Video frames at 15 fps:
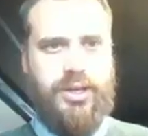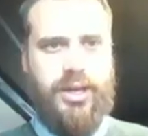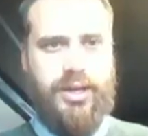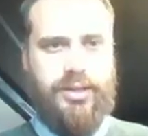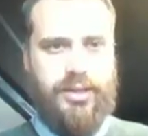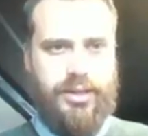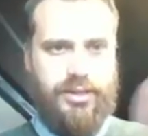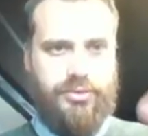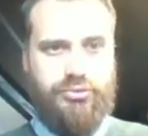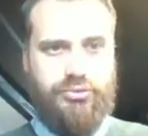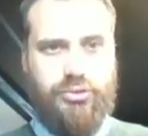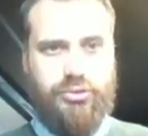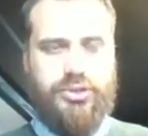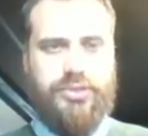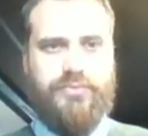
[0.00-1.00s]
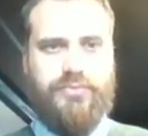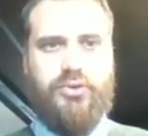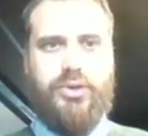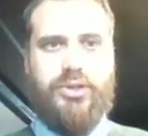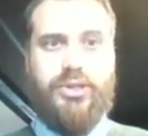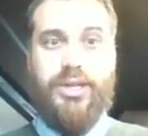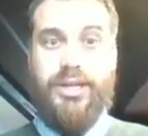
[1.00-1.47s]
and then he draws it
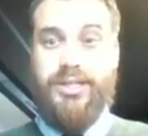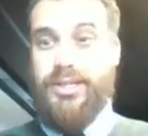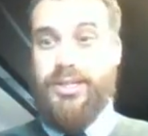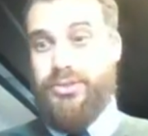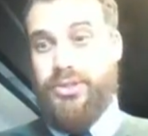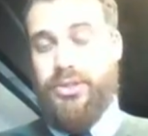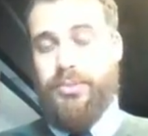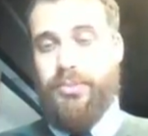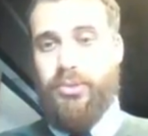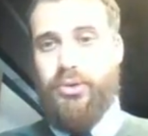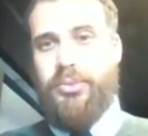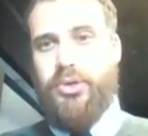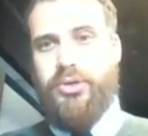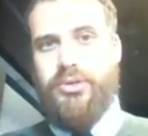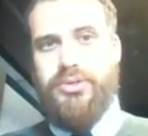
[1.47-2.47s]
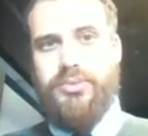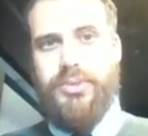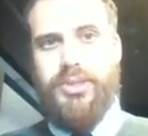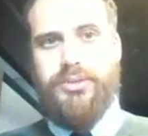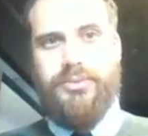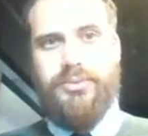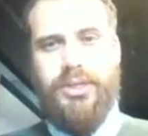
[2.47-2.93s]
for you, and he tells you the perimeter as
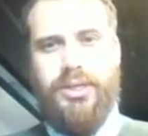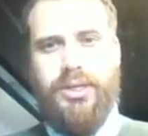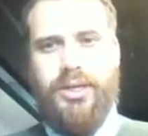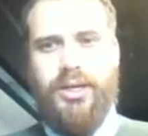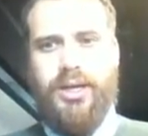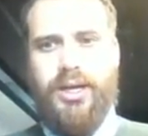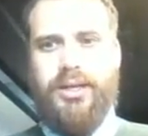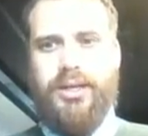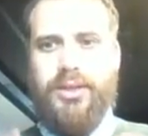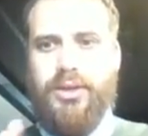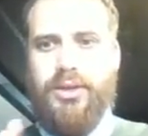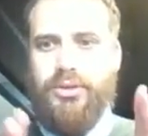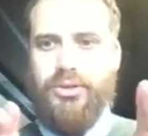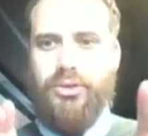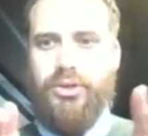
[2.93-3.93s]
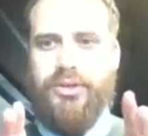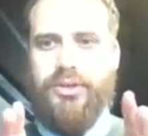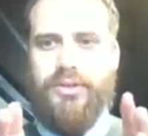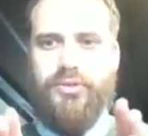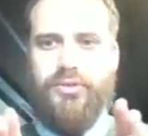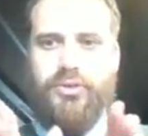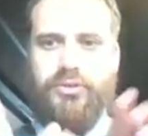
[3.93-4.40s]
well. Now, there are a lot of
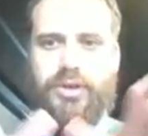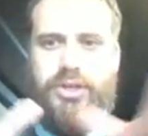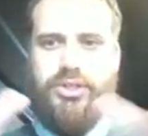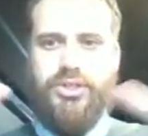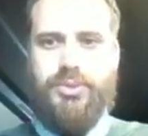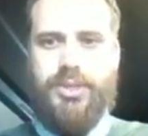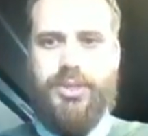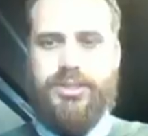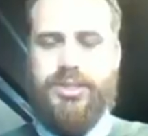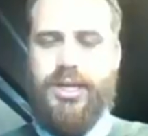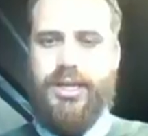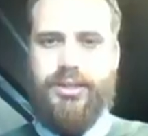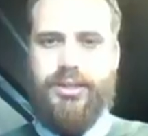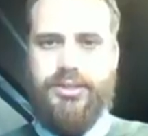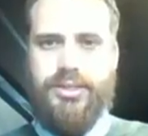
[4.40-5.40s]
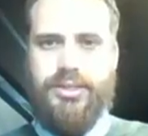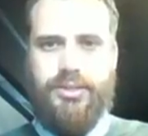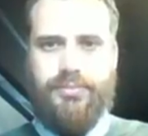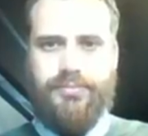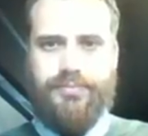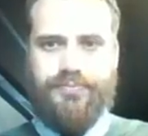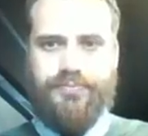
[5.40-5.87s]
different directions we could take this
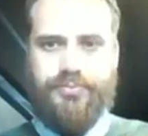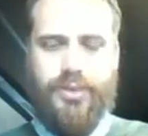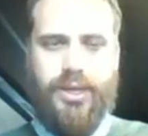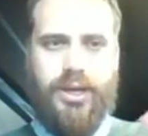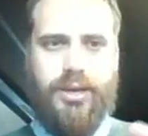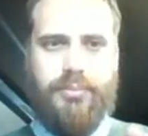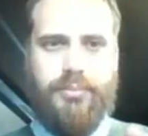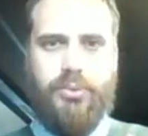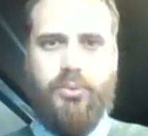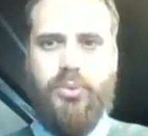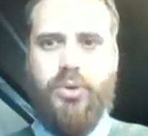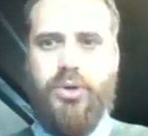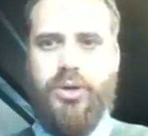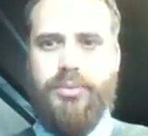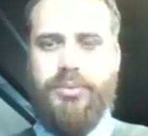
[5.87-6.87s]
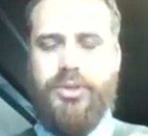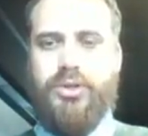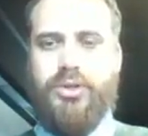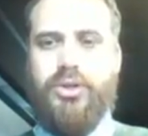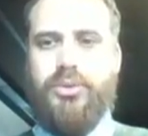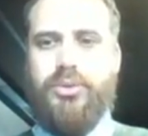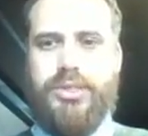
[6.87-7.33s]
in, but what I'm going to
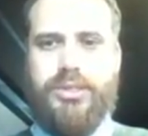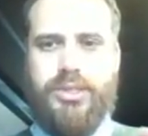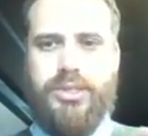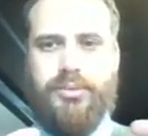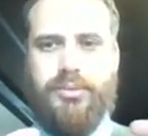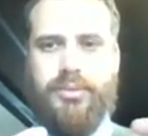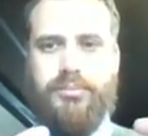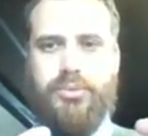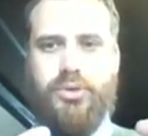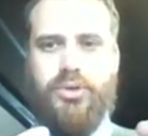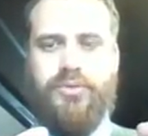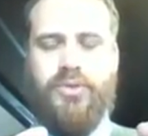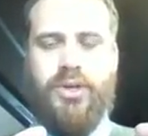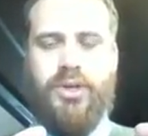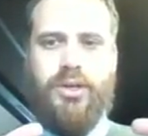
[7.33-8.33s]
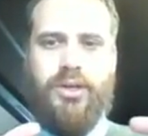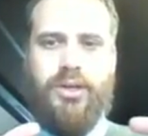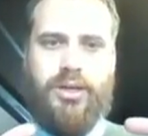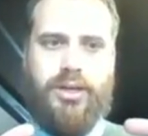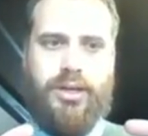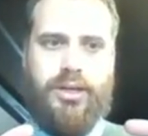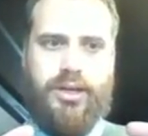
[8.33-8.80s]
do is I'm going to move.
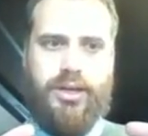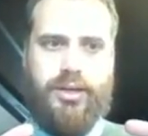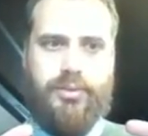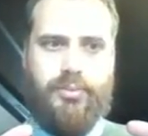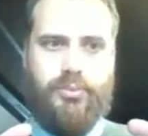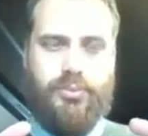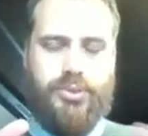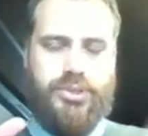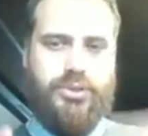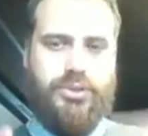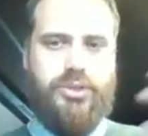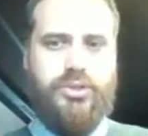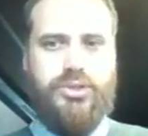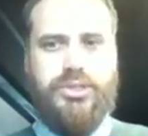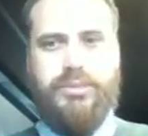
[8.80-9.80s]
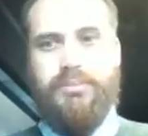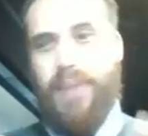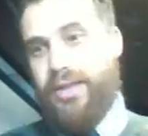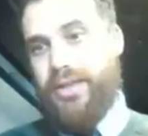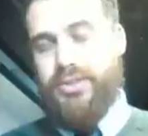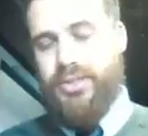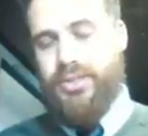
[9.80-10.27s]
We're still going to do some
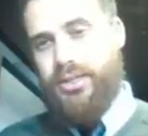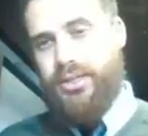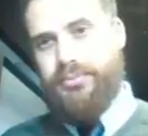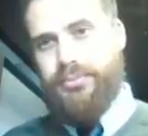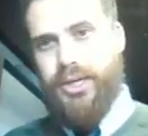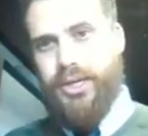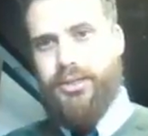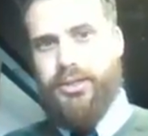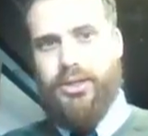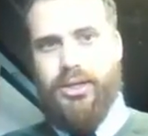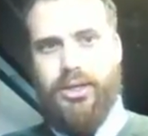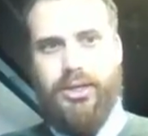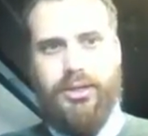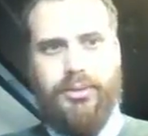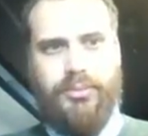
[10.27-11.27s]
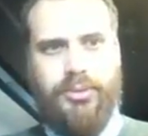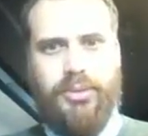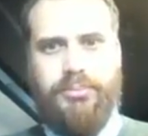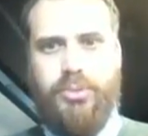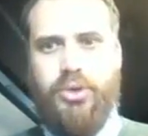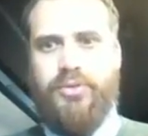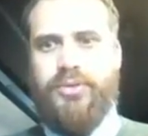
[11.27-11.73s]
maths here, but I'm going
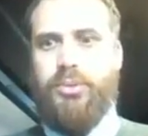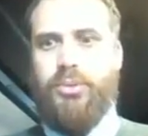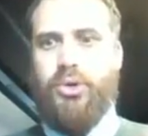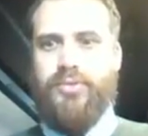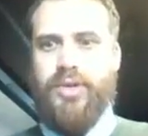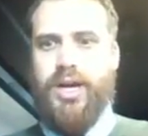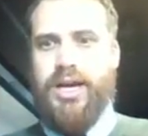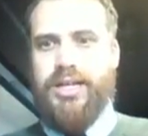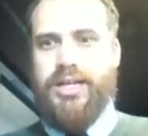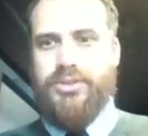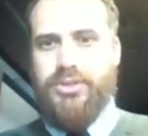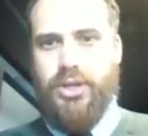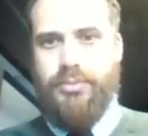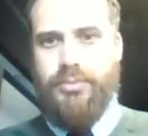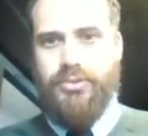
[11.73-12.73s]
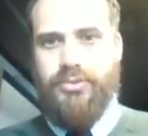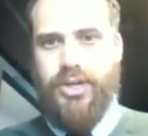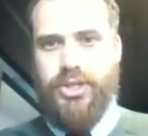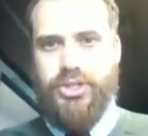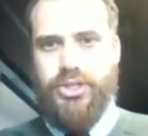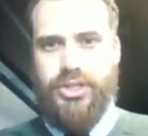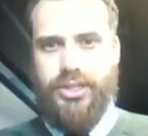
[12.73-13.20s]
to move in more of an art type
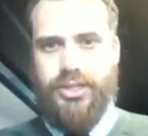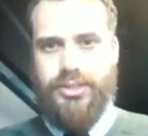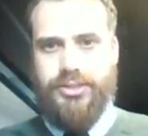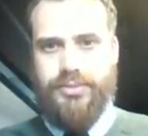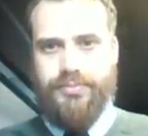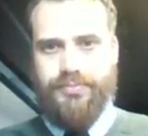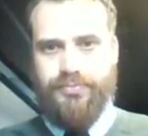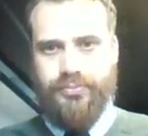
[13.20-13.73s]
direction, I guess.